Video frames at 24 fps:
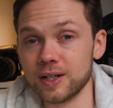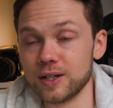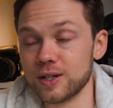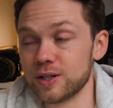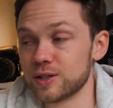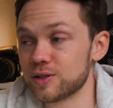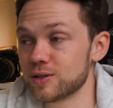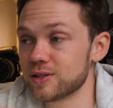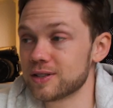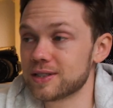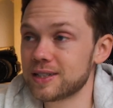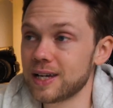
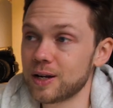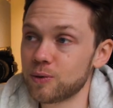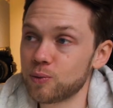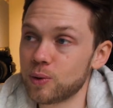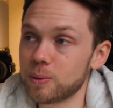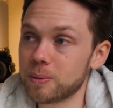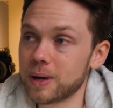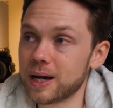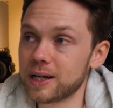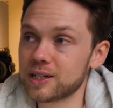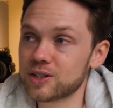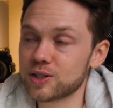So instead we
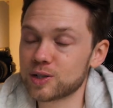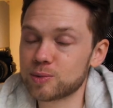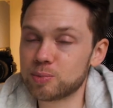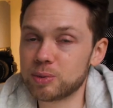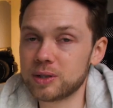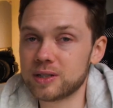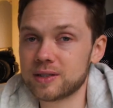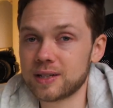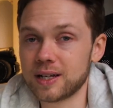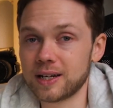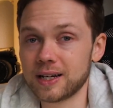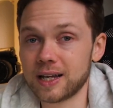might just be
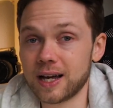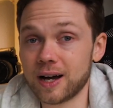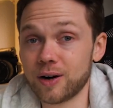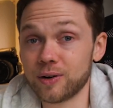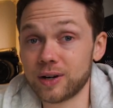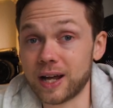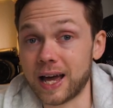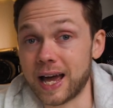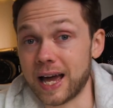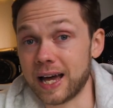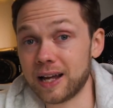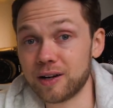sending
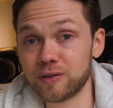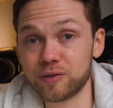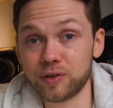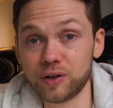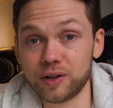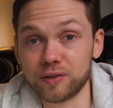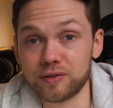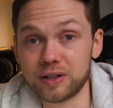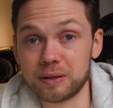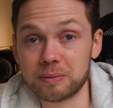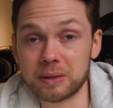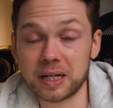out a handful
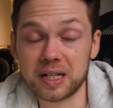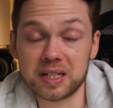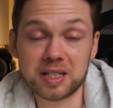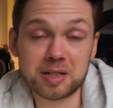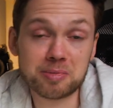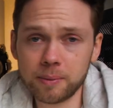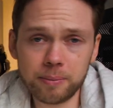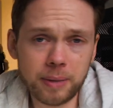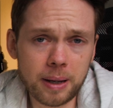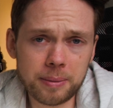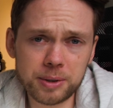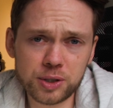of
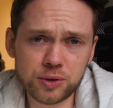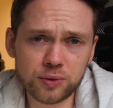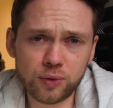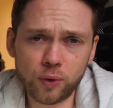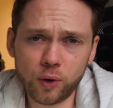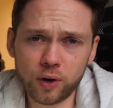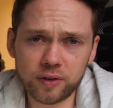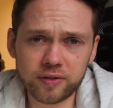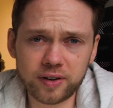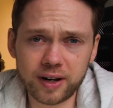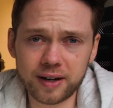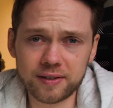emails, maybe to
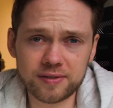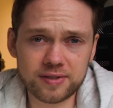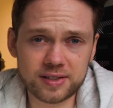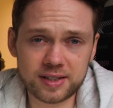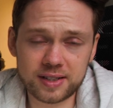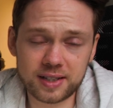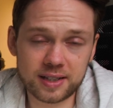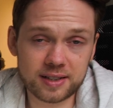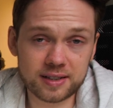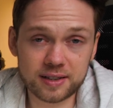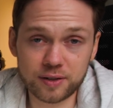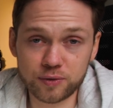4, 5,
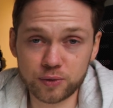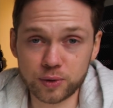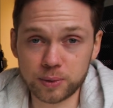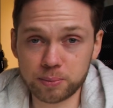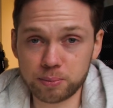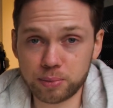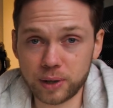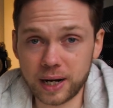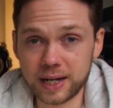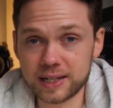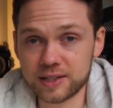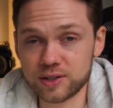6 different
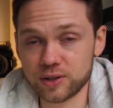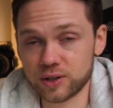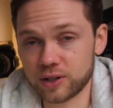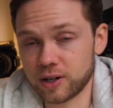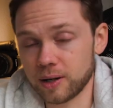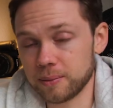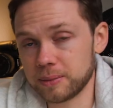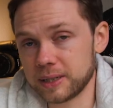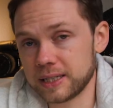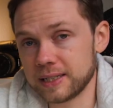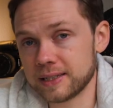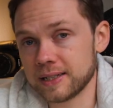brands or
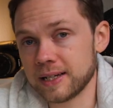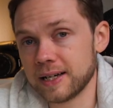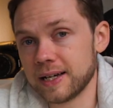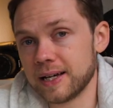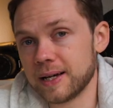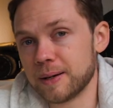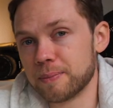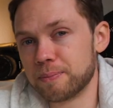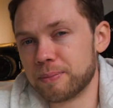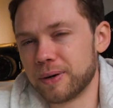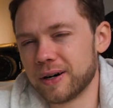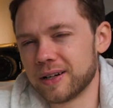companies,
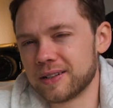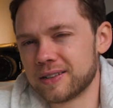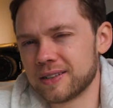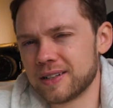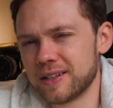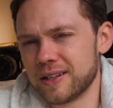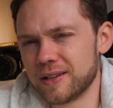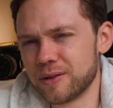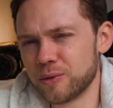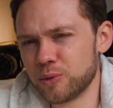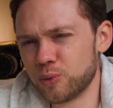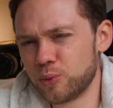but
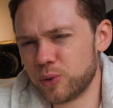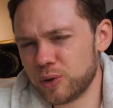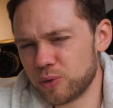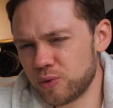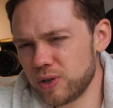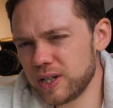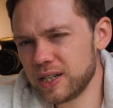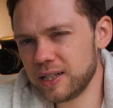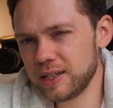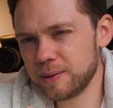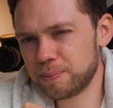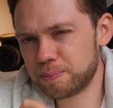we
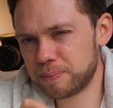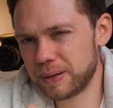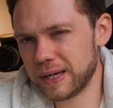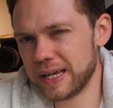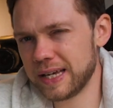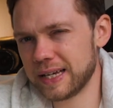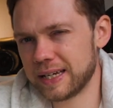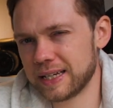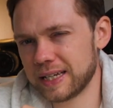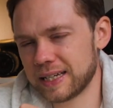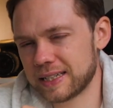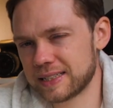really
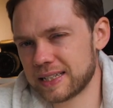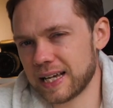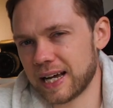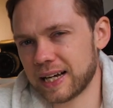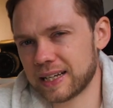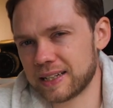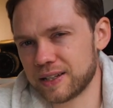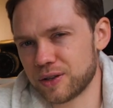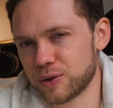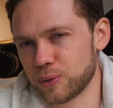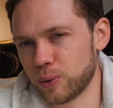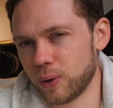pick
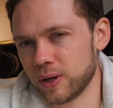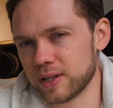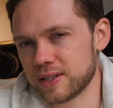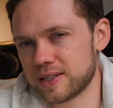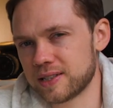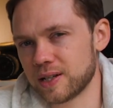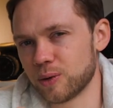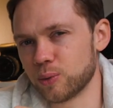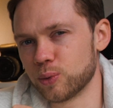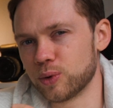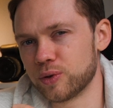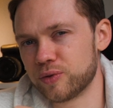exactly the ones
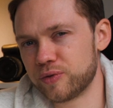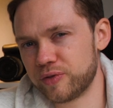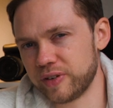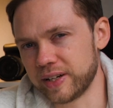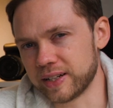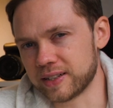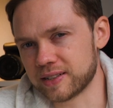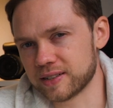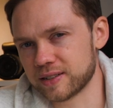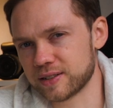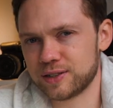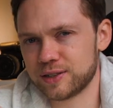that would
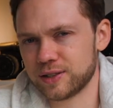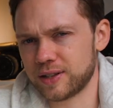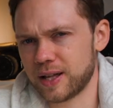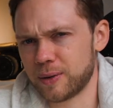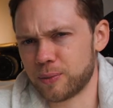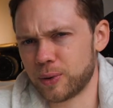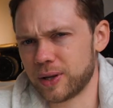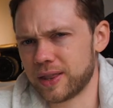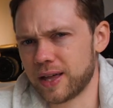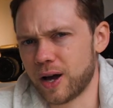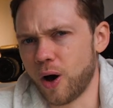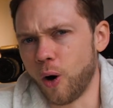fit, so that
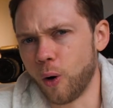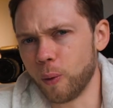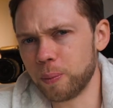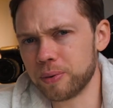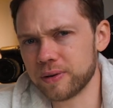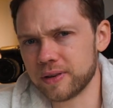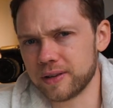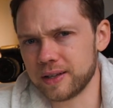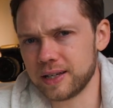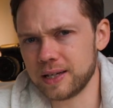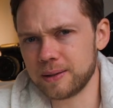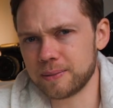when they
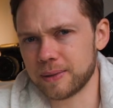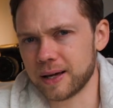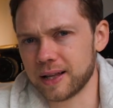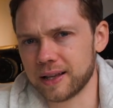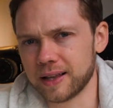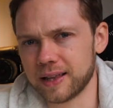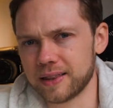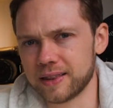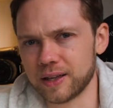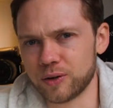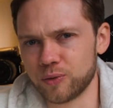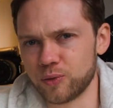open the email
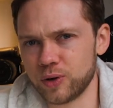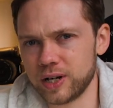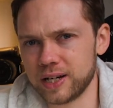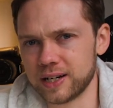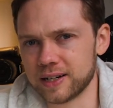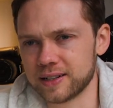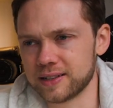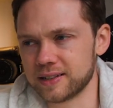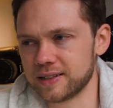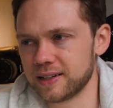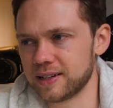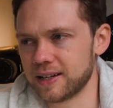and they read
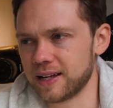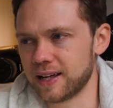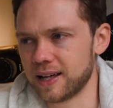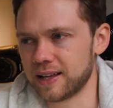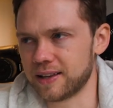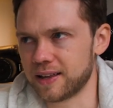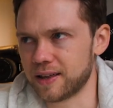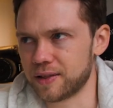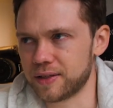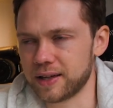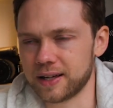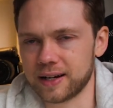it
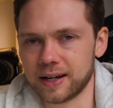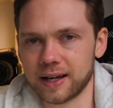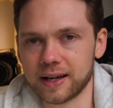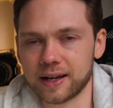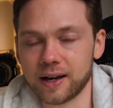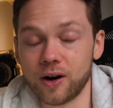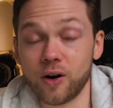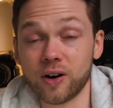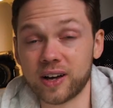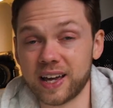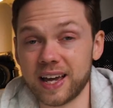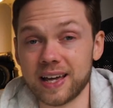and they think
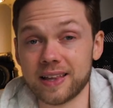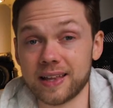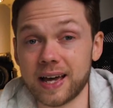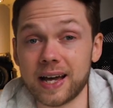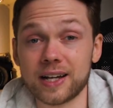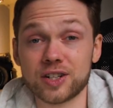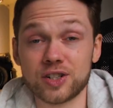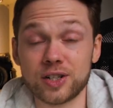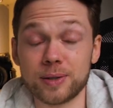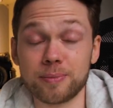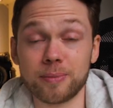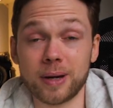like, okay, it
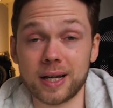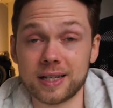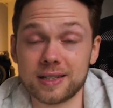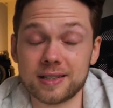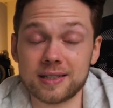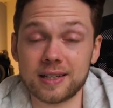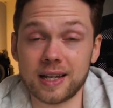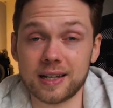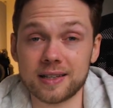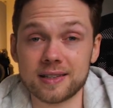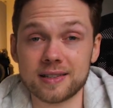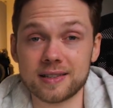actually makes
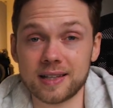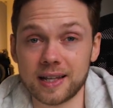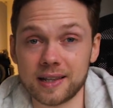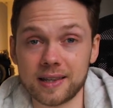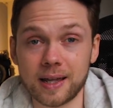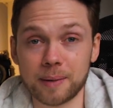sense that